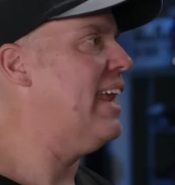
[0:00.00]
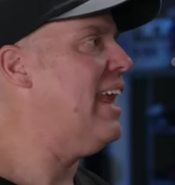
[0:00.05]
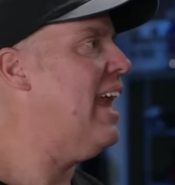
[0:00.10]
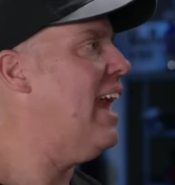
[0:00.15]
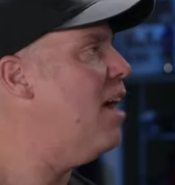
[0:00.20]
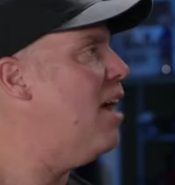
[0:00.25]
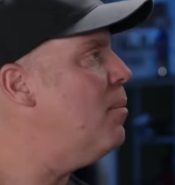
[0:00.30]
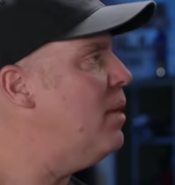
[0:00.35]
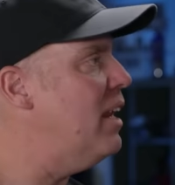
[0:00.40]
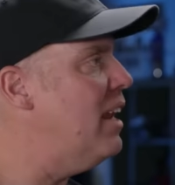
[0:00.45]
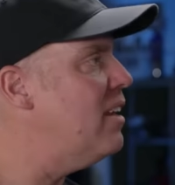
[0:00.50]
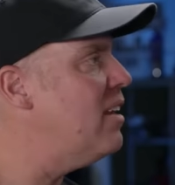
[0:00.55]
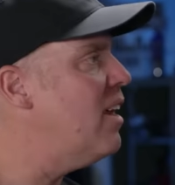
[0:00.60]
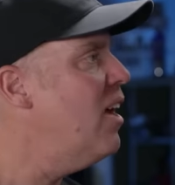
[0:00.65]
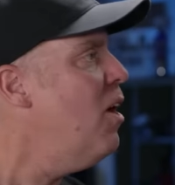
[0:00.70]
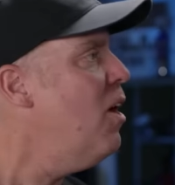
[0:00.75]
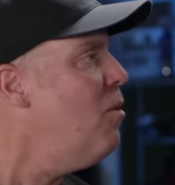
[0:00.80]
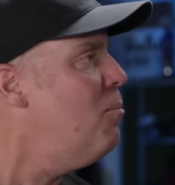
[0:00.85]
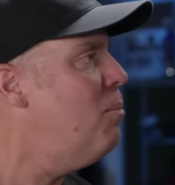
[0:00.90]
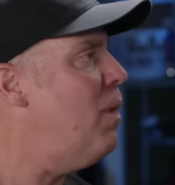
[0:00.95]
of cam in it.
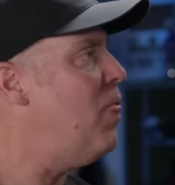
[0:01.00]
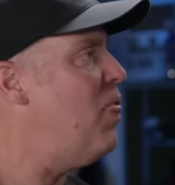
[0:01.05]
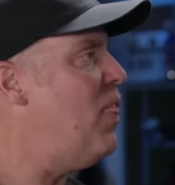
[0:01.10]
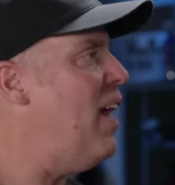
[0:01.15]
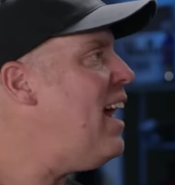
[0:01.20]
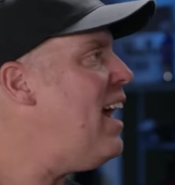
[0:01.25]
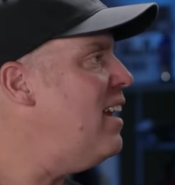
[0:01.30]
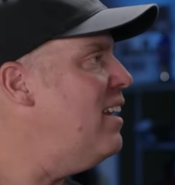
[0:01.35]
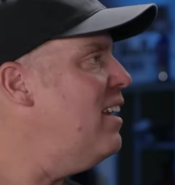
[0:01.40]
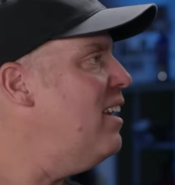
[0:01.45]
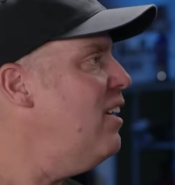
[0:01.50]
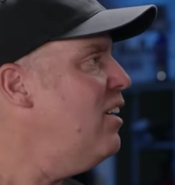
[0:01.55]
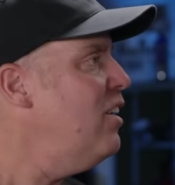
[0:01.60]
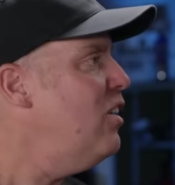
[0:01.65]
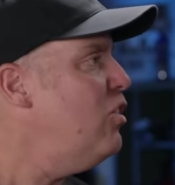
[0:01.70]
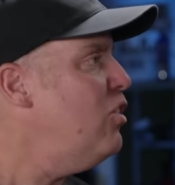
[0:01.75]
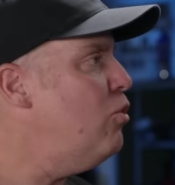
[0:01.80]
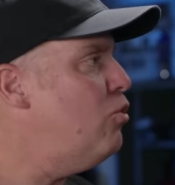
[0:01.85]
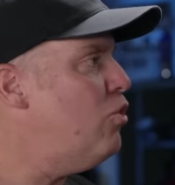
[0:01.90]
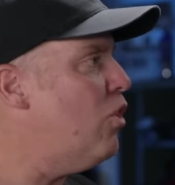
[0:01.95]
Yeah. But then
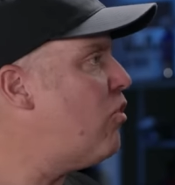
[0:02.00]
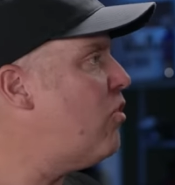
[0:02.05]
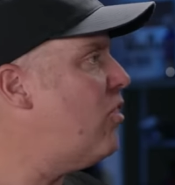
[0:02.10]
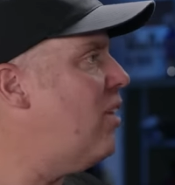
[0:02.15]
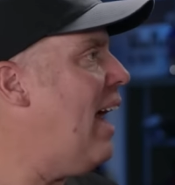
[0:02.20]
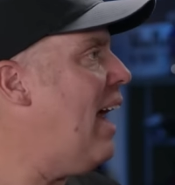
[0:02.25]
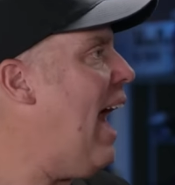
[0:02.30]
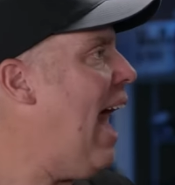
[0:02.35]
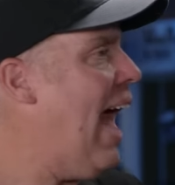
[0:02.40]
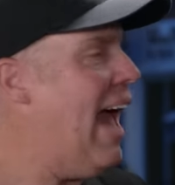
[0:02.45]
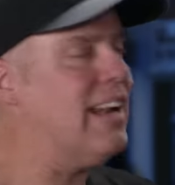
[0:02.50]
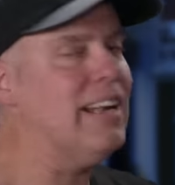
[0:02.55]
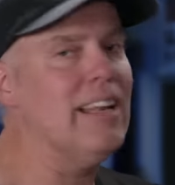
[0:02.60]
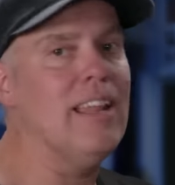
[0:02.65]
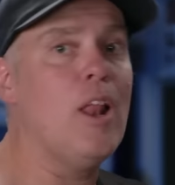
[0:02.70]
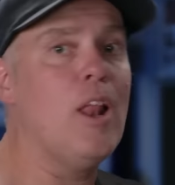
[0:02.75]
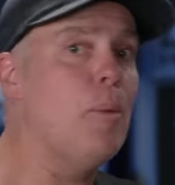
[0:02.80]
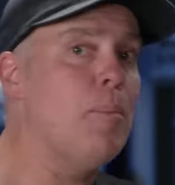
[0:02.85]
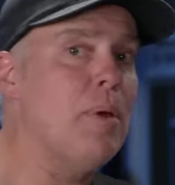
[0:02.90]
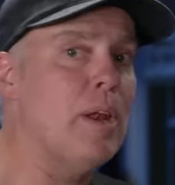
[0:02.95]
you just add a
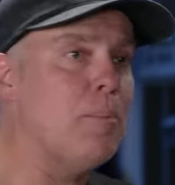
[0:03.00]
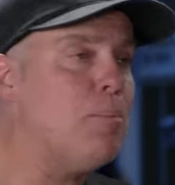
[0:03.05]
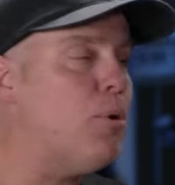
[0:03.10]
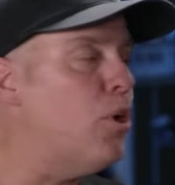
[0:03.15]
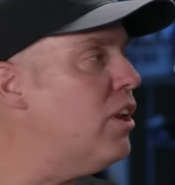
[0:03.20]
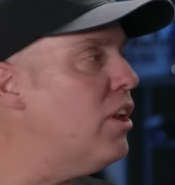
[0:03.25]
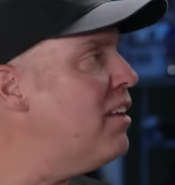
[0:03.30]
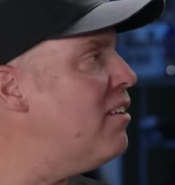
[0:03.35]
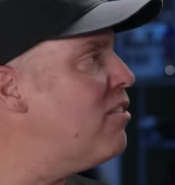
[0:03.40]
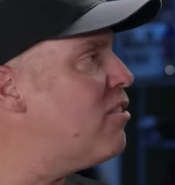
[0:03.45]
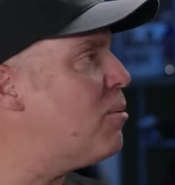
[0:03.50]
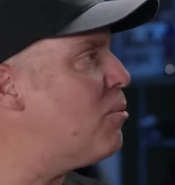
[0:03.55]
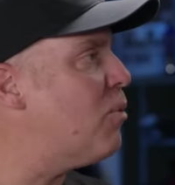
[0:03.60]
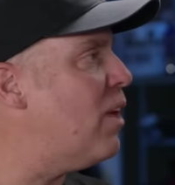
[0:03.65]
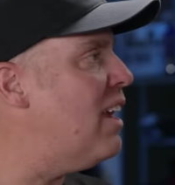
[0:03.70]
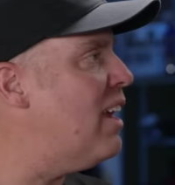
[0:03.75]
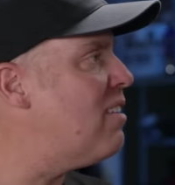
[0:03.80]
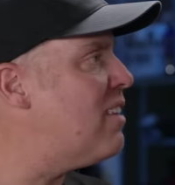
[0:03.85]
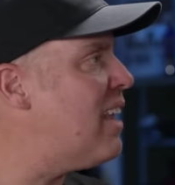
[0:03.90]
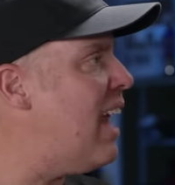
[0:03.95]
little bit of pulley and some
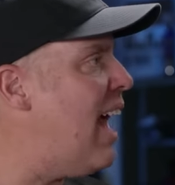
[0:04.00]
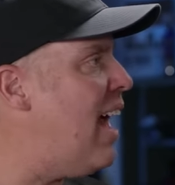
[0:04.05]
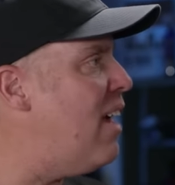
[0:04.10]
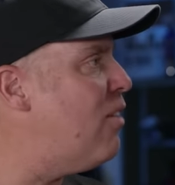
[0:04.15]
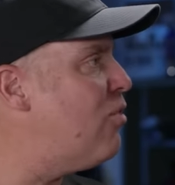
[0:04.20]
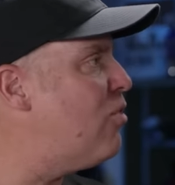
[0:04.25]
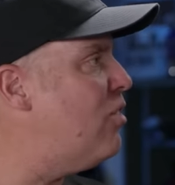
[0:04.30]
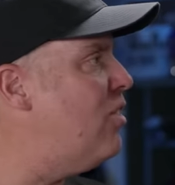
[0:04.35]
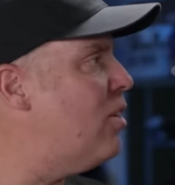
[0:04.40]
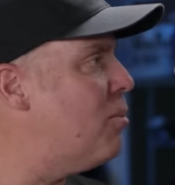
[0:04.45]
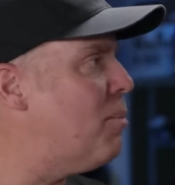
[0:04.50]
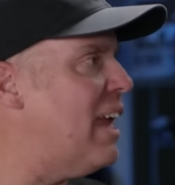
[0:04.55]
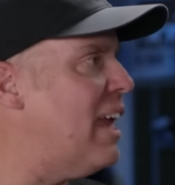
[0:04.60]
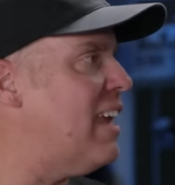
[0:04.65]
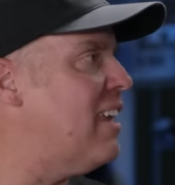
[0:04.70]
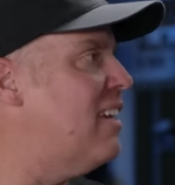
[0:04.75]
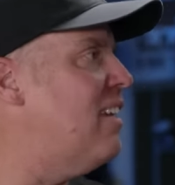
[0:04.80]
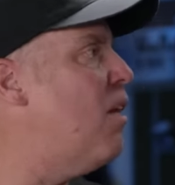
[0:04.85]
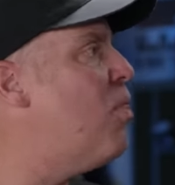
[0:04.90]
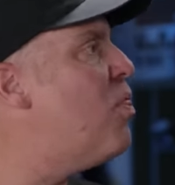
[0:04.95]
race gas and you're
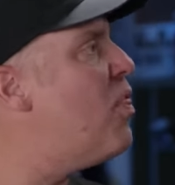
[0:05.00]
making a